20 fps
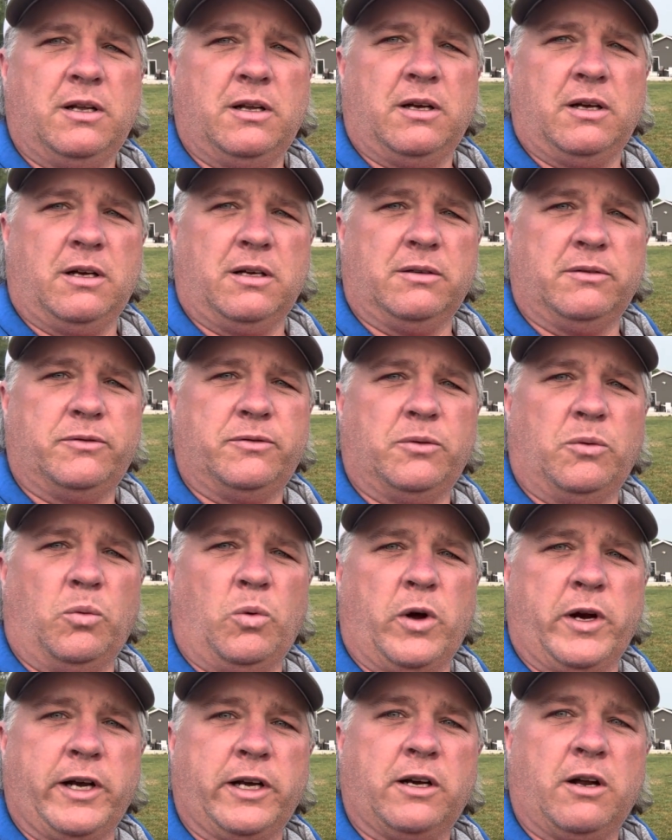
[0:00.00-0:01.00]
of
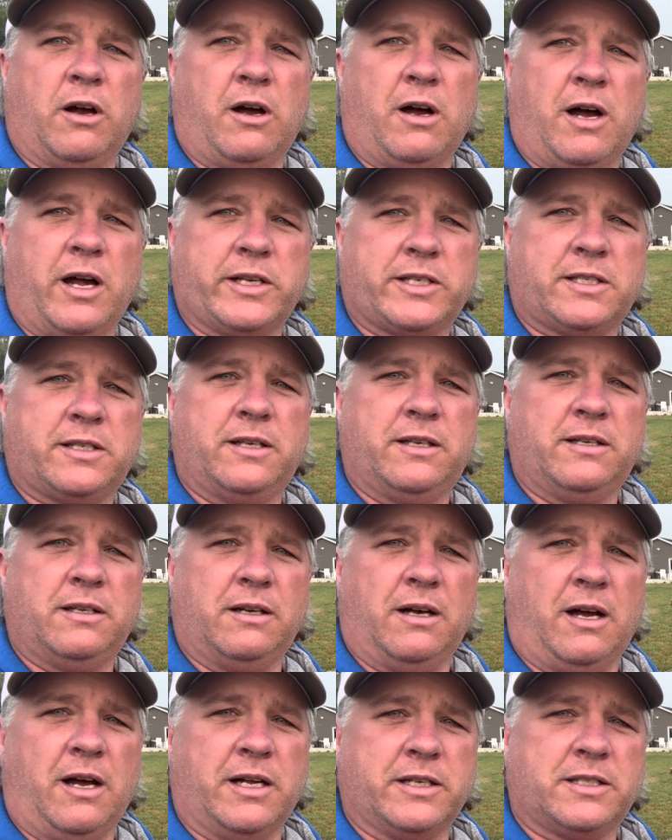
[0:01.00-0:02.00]
what it cost
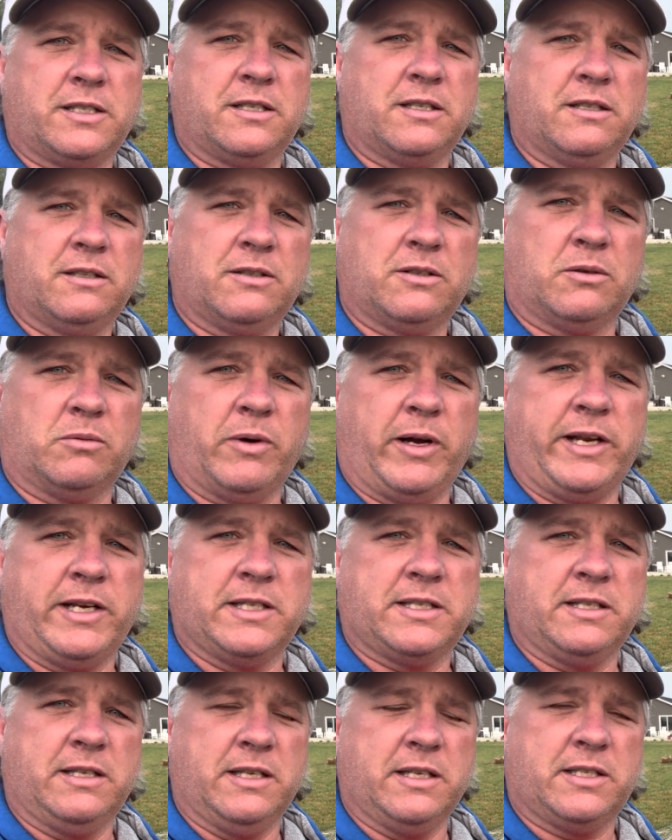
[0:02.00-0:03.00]
us to
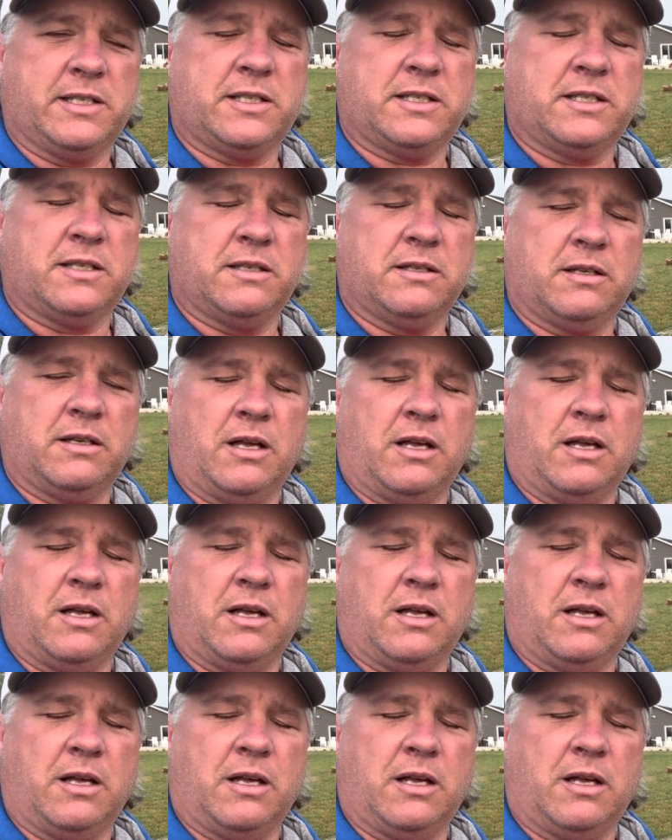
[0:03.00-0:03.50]
raise this